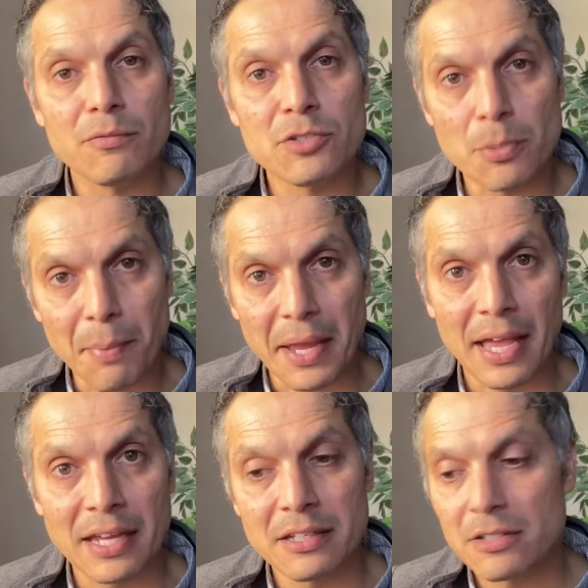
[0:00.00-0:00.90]

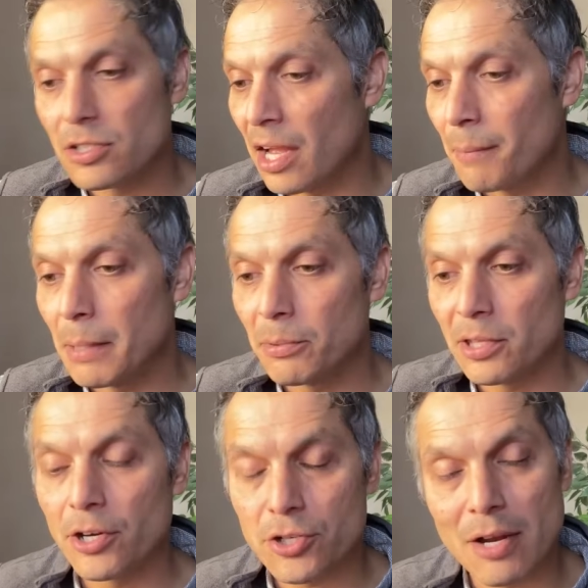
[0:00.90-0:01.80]
Japan. People
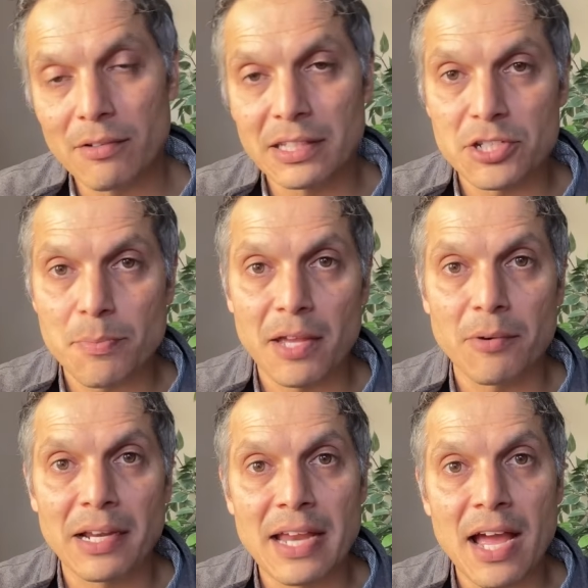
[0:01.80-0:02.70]
that are traveling in Japan
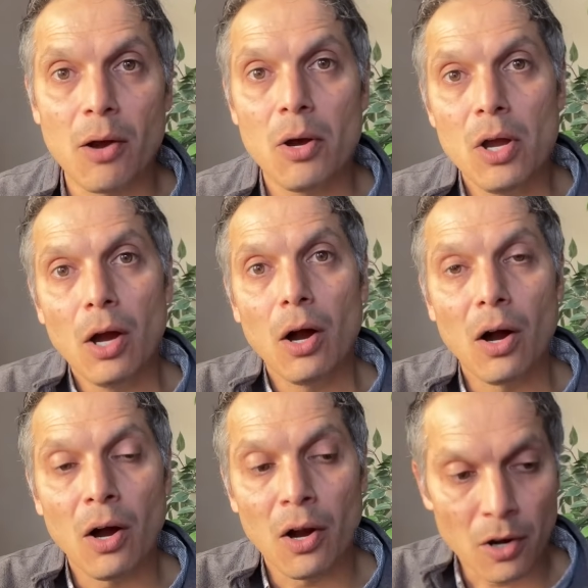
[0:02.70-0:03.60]
right now
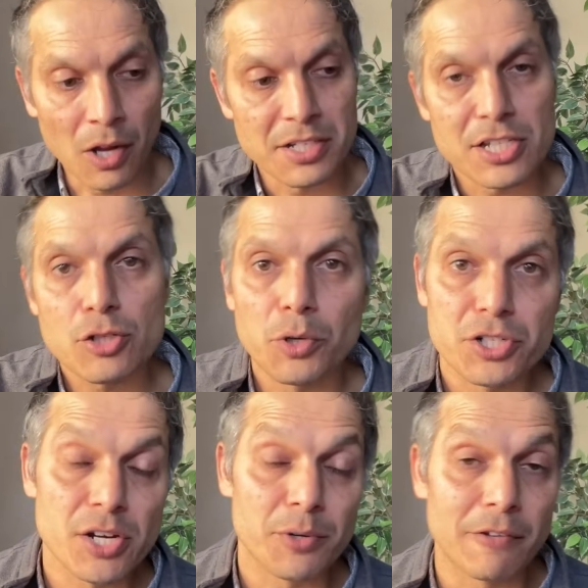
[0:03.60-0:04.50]
are on Discord
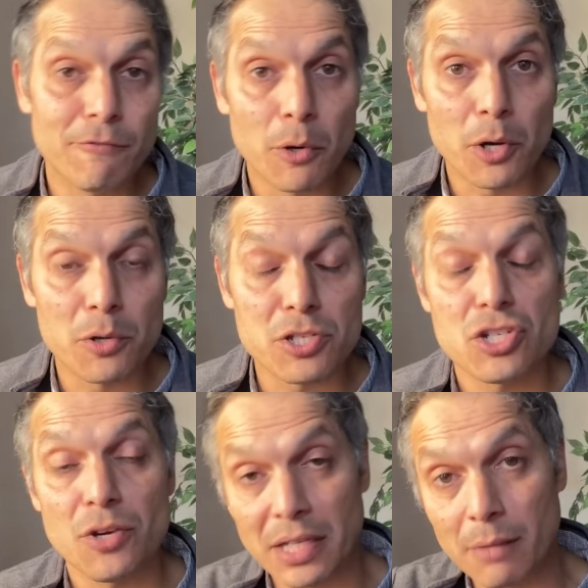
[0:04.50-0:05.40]
sharing photos,
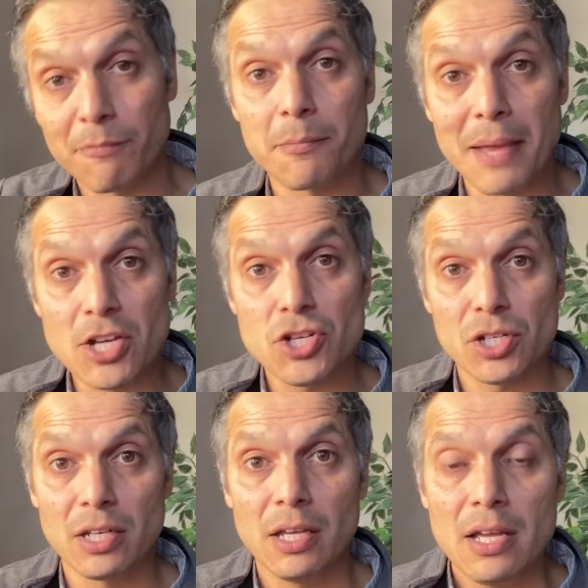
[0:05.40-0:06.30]
sharing
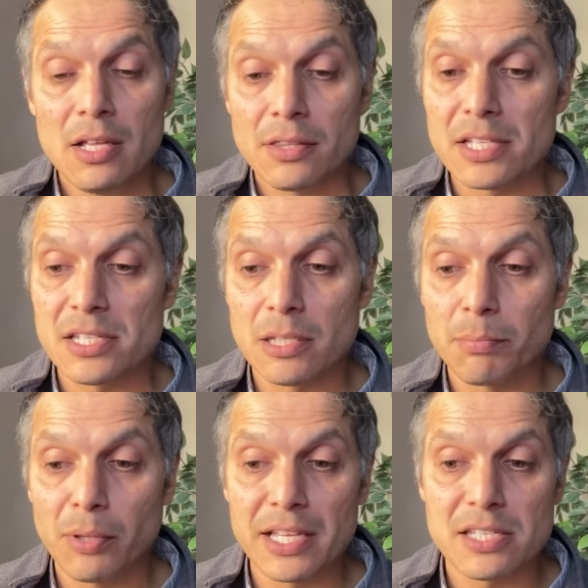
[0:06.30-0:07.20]
information. This is the
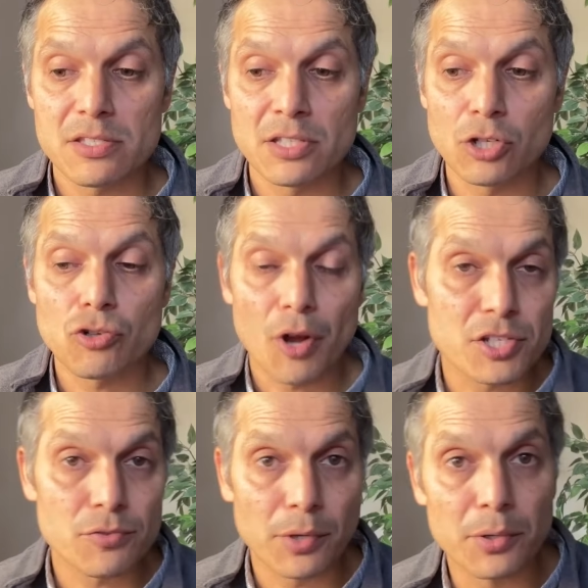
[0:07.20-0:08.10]
place, the
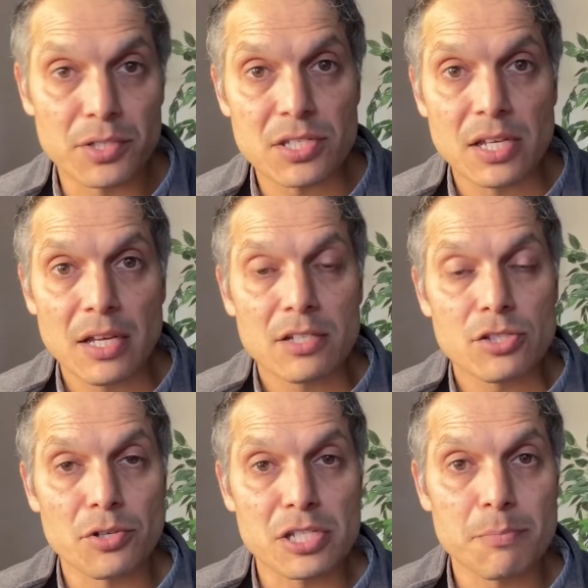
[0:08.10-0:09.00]
crossroads,
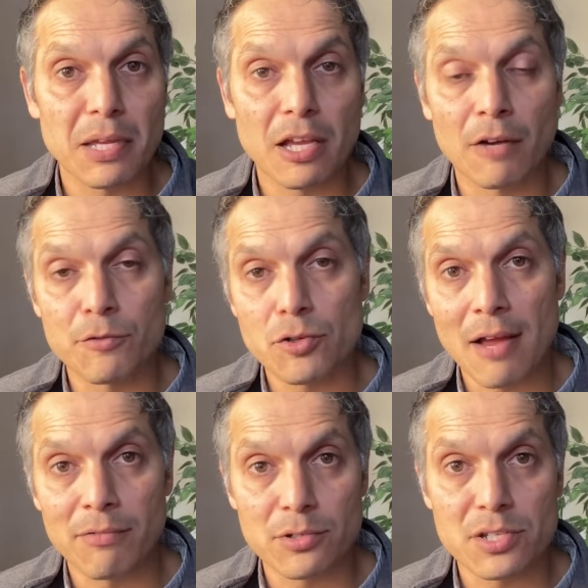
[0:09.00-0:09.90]
so to speak, of
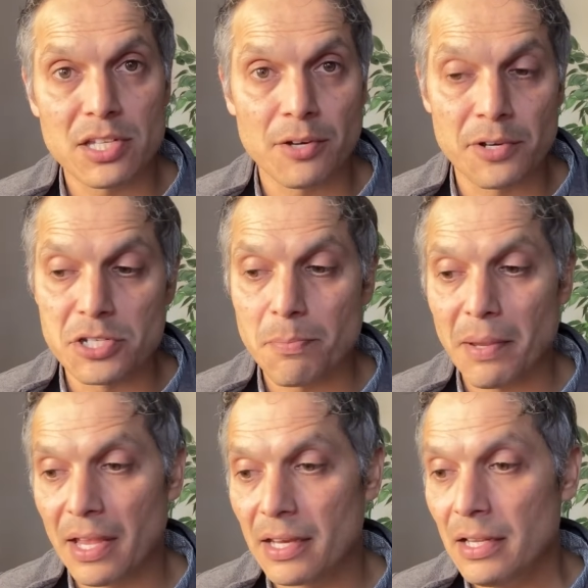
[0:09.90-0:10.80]
travelers here in
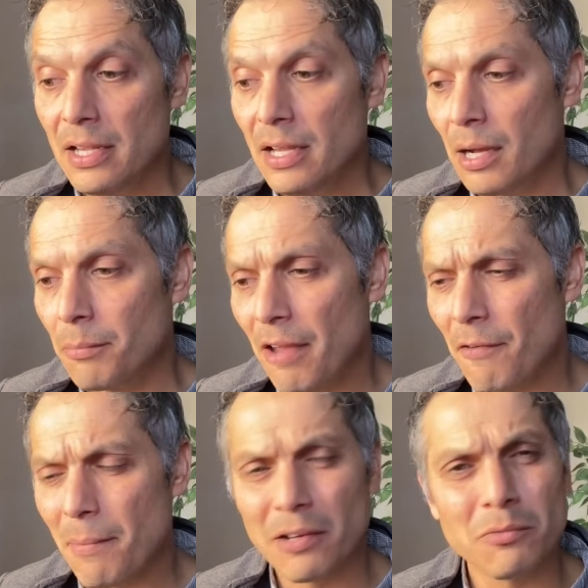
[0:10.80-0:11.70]
Japan. We have
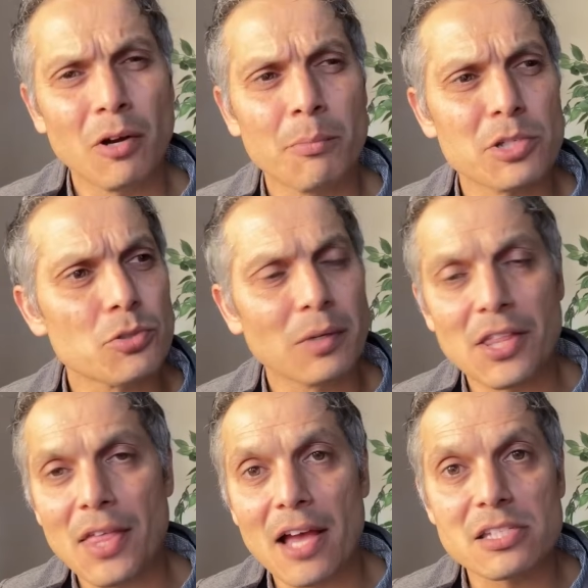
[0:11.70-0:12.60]
about almost
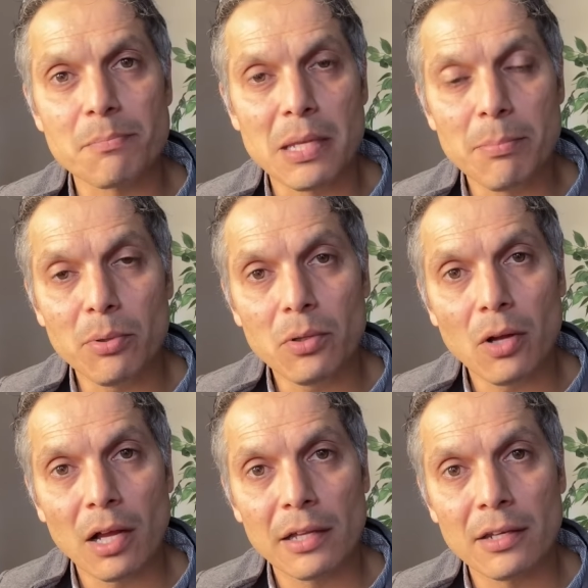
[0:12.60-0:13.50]
20,000 people
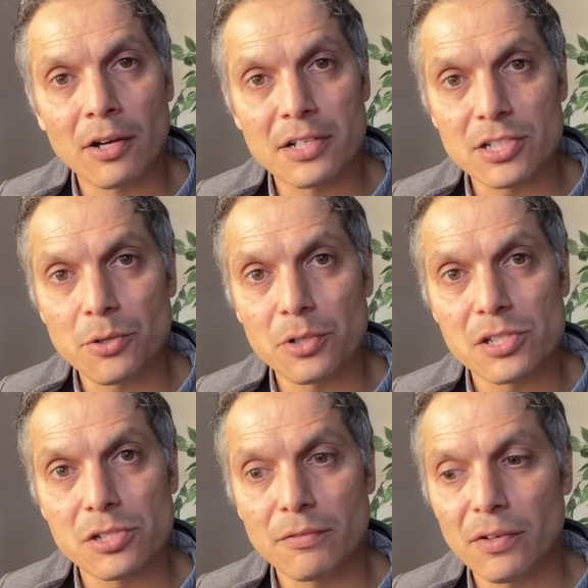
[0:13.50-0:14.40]
on our Discord
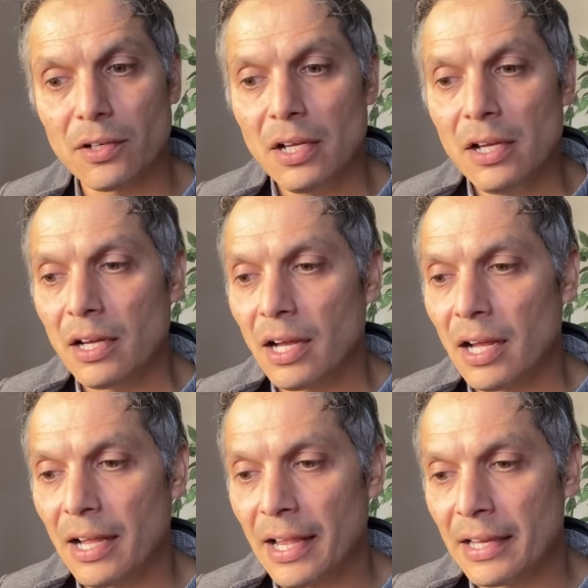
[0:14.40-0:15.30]
server,
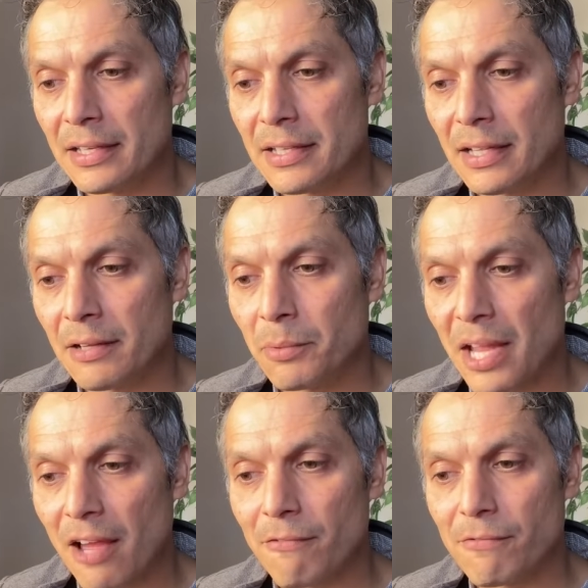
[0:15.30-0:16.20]
and we
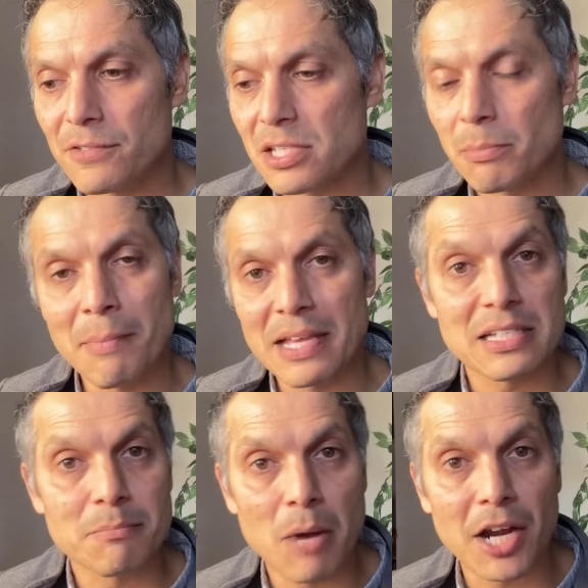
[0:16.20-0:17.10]
have some
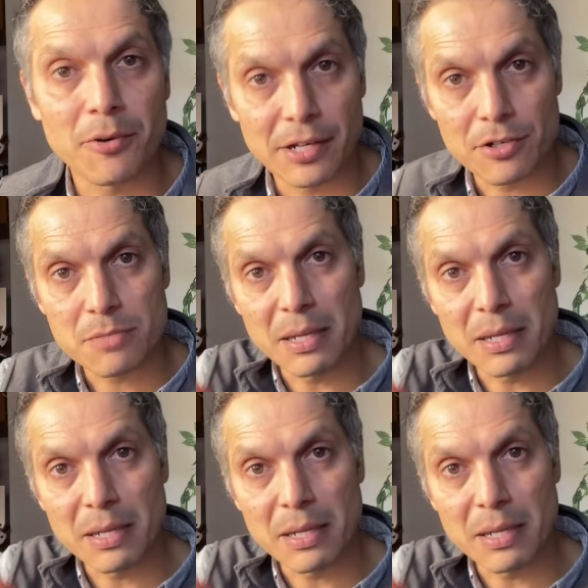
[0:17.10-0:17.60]
amazing moderators.